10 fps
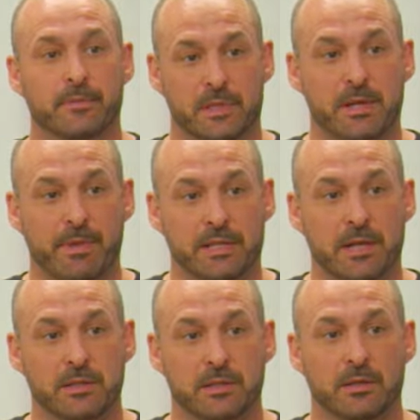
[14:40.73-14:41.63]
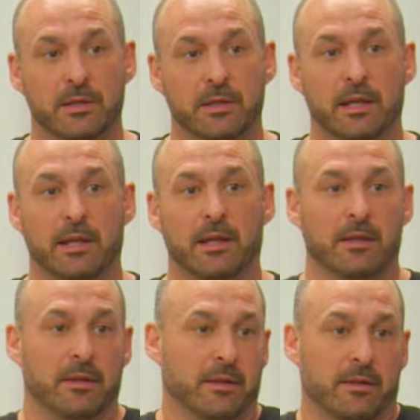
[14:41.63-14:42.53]
Does that make sense?
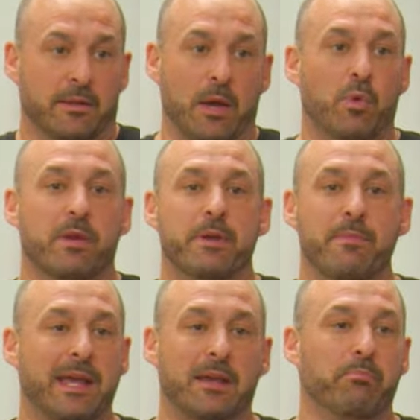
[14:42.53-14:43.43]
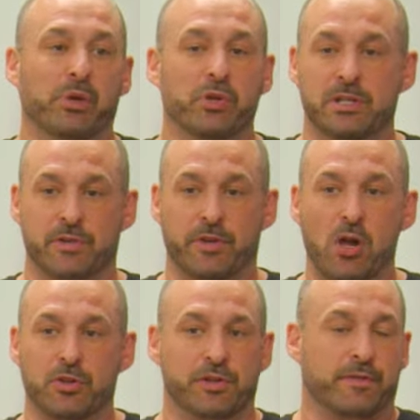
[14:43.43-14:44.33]
They wouldn't be making billions of
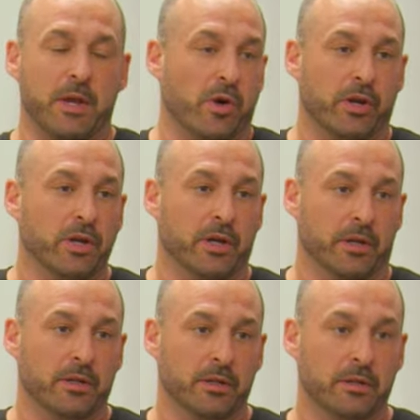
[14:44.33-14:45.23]
dollars if they weren't good.